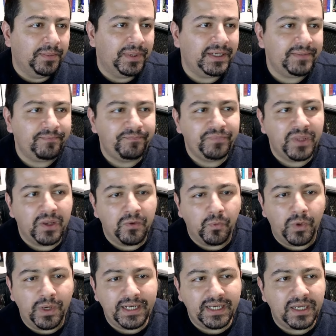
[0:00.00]
But
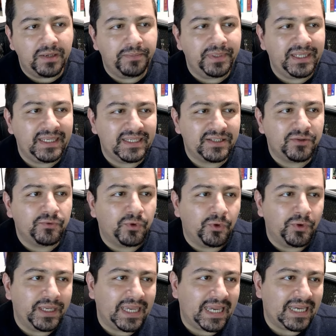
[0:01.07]
when a company is
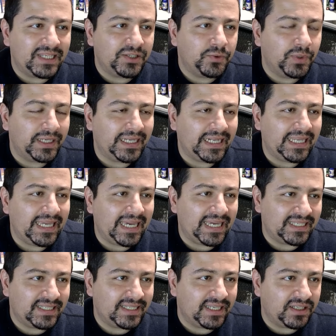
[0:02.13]
growing as quickly
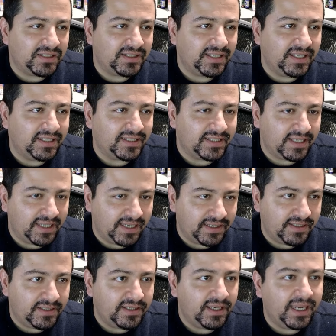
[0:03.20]
as Celsius
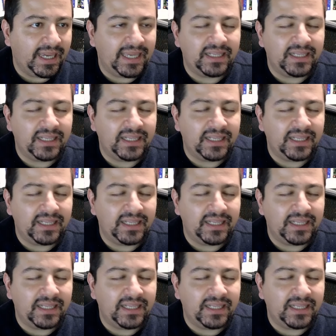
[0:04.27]
is,